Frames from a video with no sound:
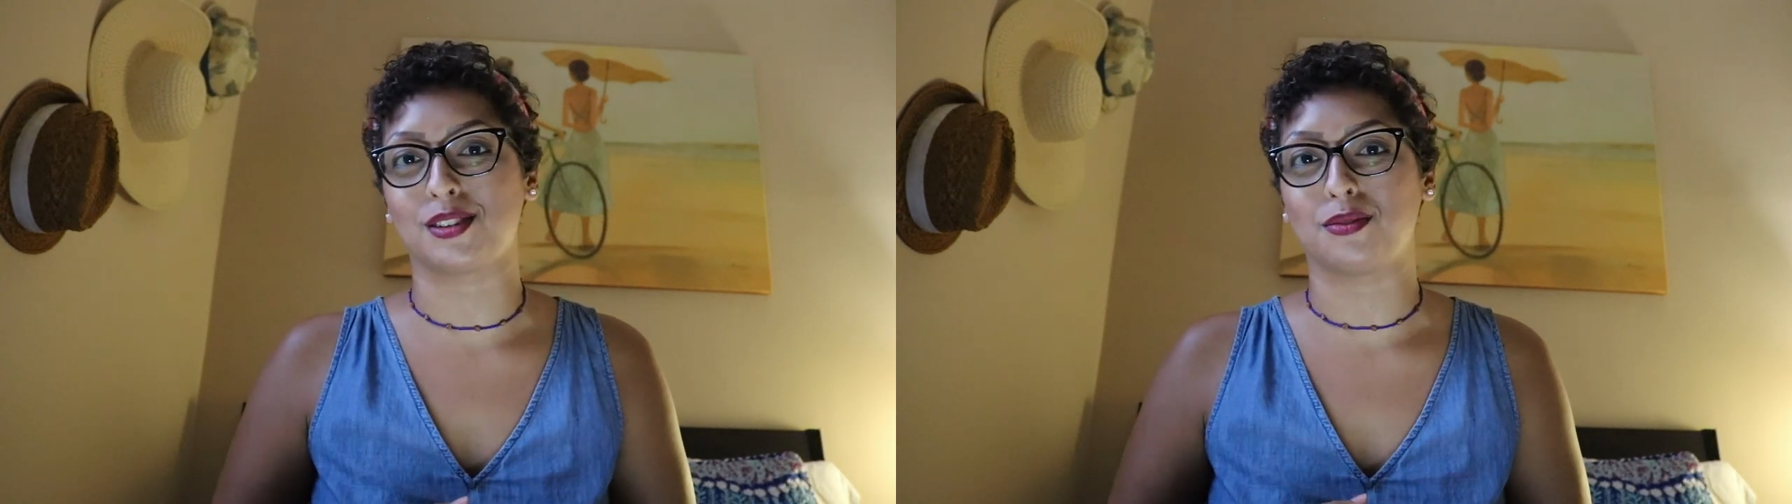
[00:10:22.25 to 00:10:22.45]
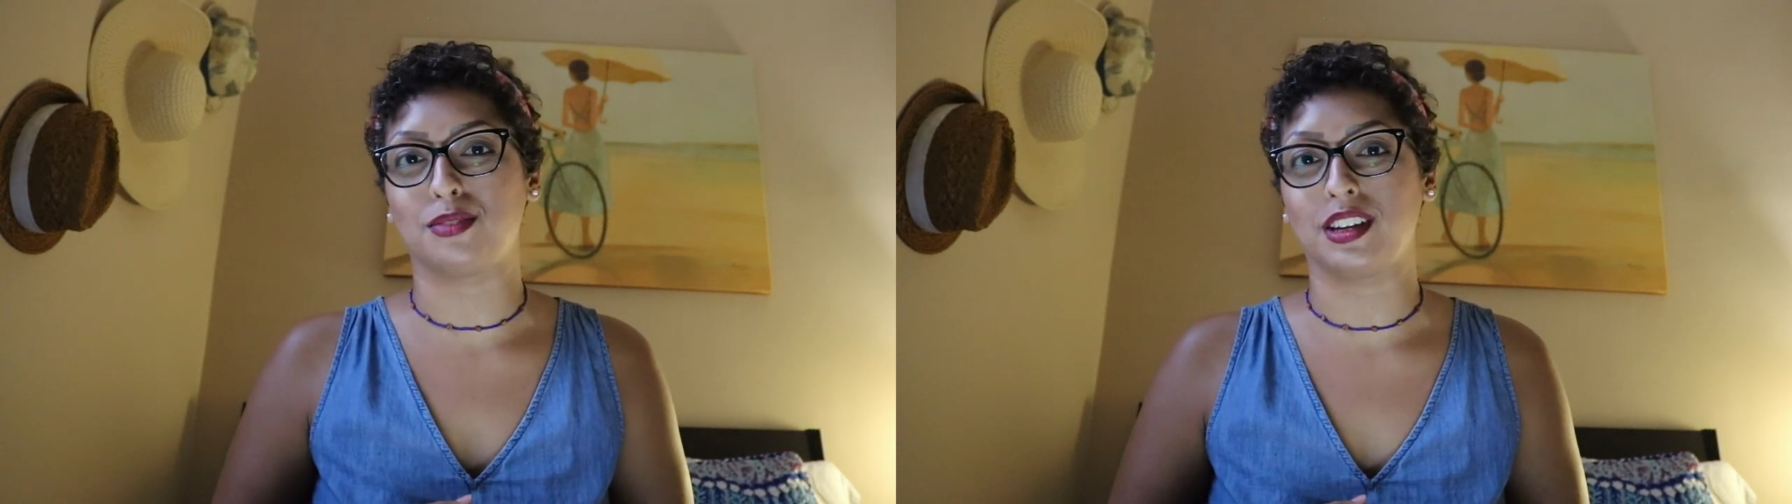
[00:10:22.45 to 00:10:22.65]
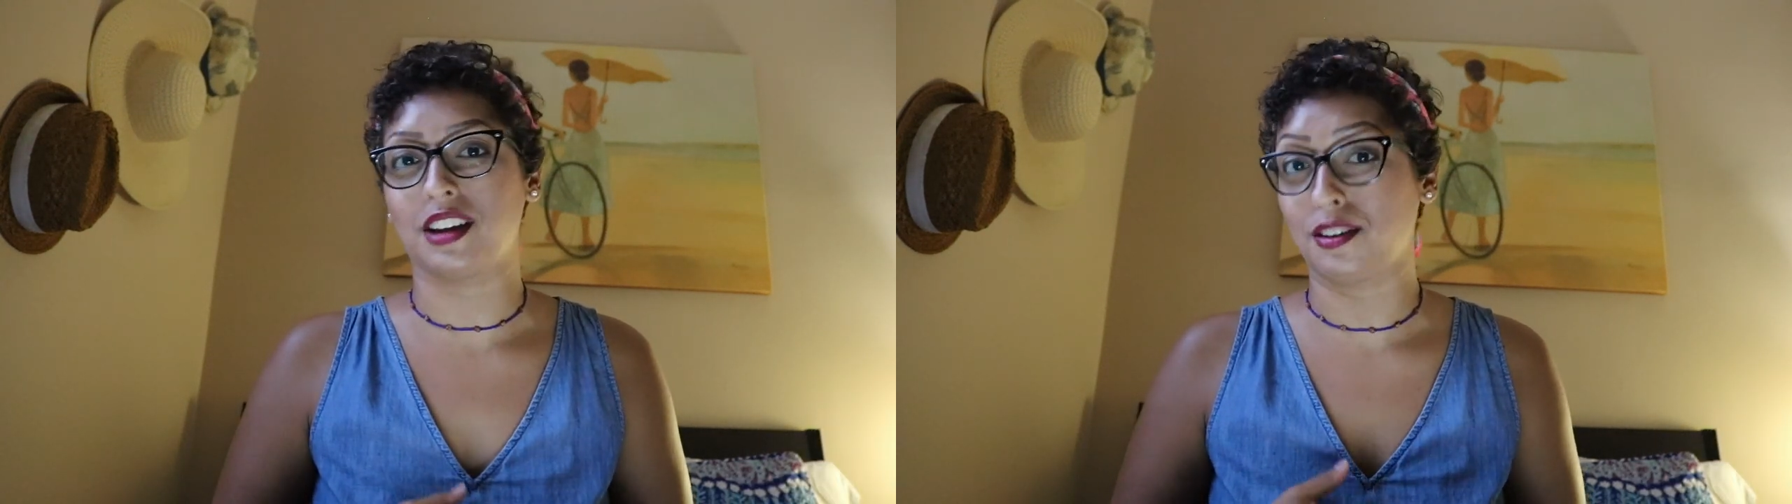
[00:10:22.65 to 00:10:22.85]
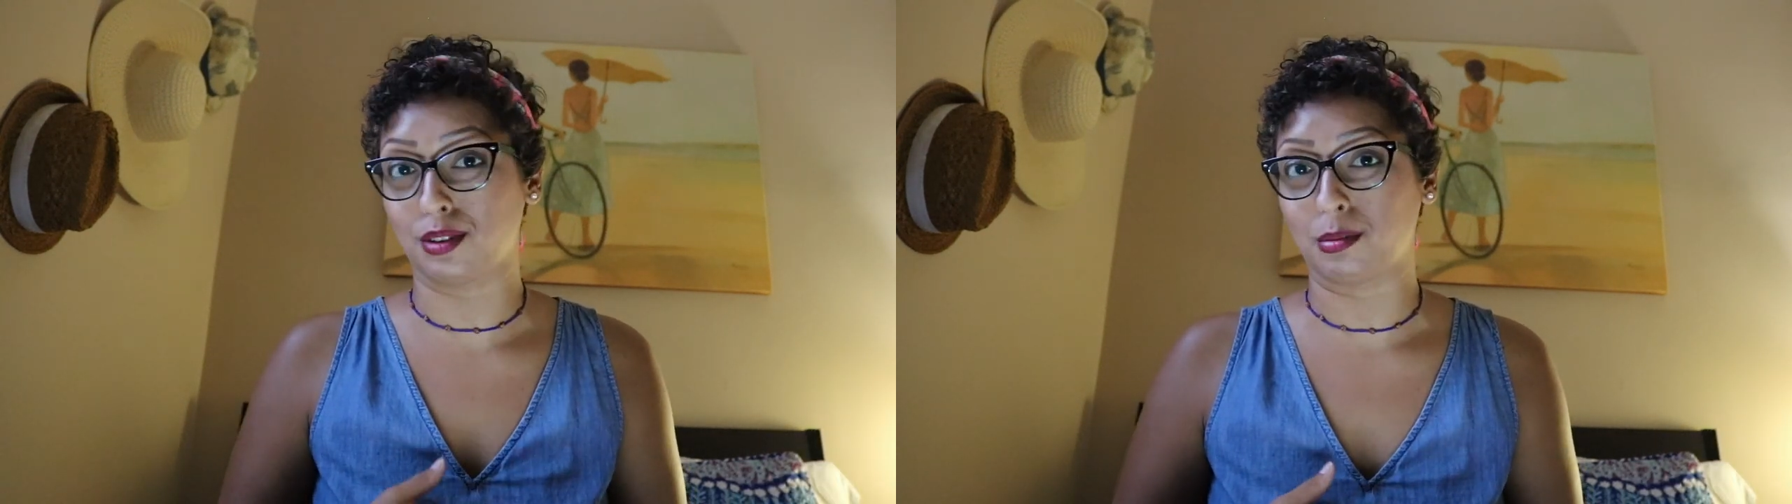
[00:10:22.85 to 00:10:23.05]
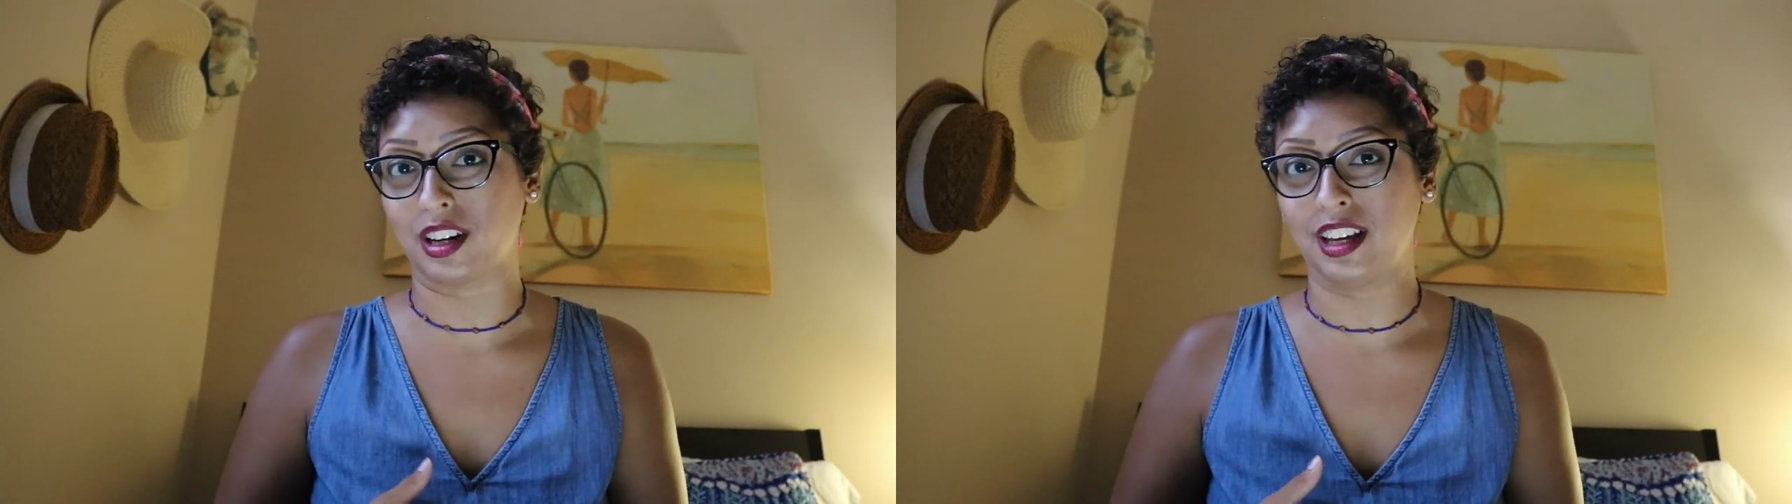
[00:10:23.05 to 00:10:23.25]
to feed
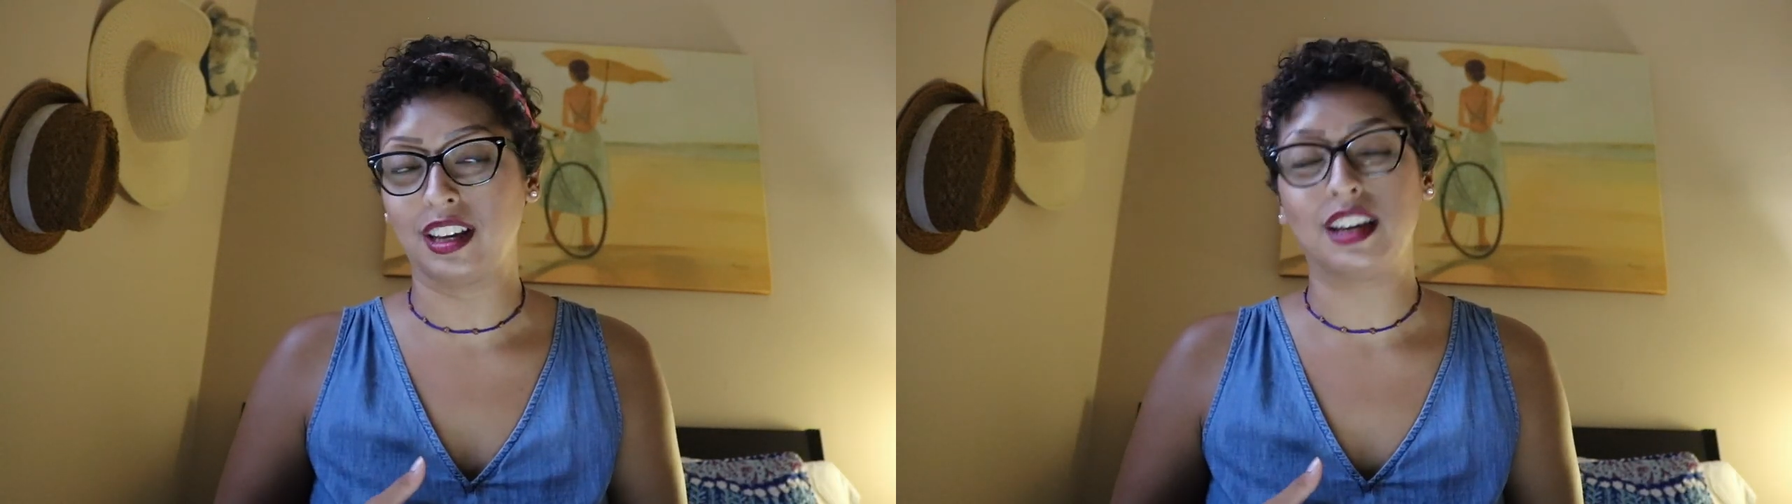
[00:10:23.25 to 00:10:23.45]
everybody.